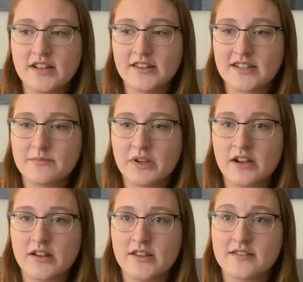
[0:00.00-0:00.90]
and that's
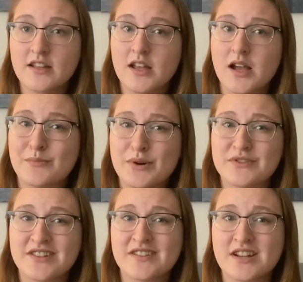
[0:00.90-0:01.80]
because a
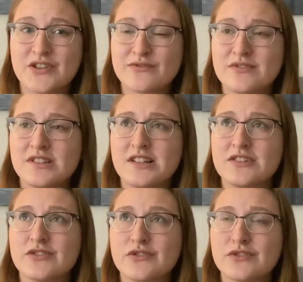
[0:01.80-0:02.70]
posting schedule
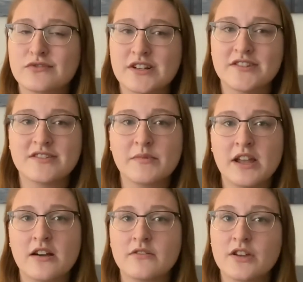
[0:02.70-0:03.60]
stresses me
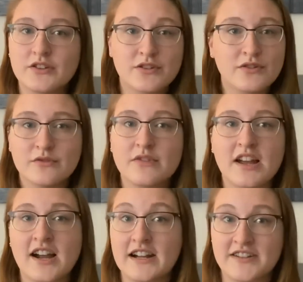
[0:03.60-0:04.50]
out to the
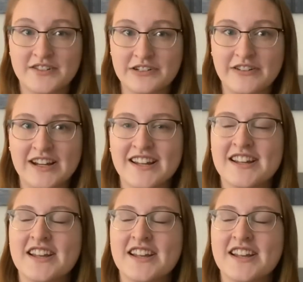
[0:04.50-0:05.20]
highest degree.